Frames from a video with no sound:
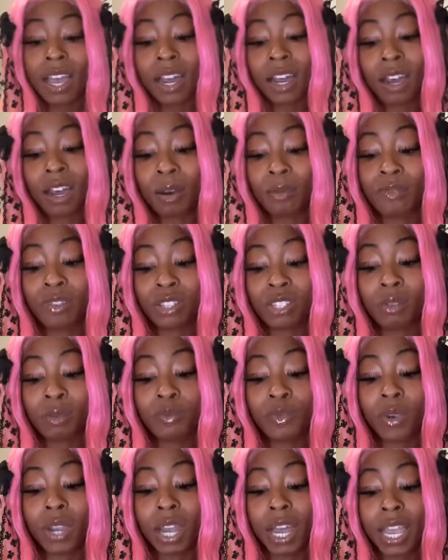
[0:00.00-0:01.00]
um, for some of
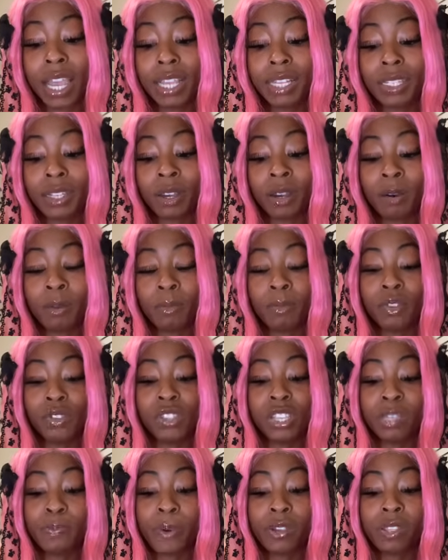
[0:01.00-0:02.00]
you guys um,
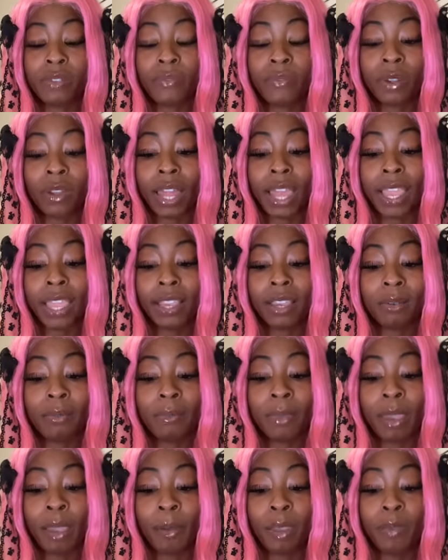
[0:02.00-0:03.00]
this person felt like
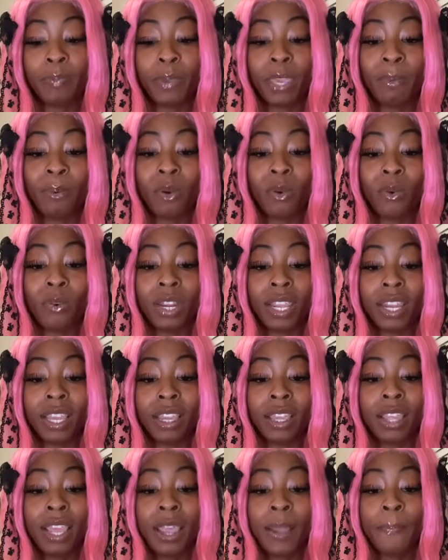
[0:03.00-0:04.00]
maybe people
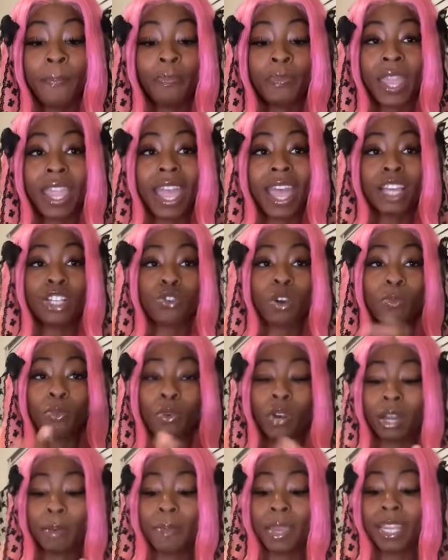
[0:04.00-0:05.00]
didn't they had trouble
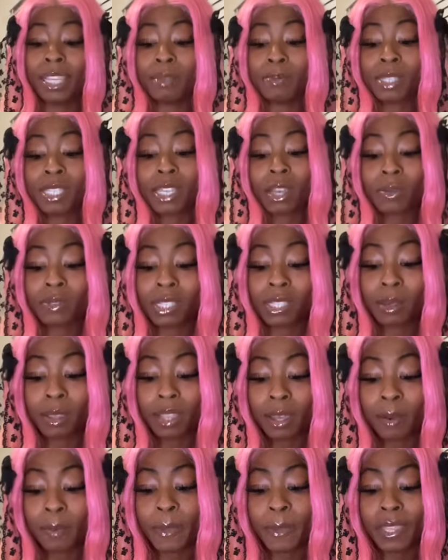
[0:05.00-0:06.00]
committing themselves to
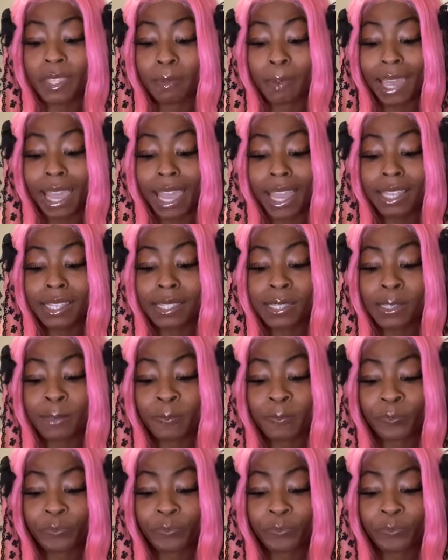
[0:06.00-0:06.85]
them in the past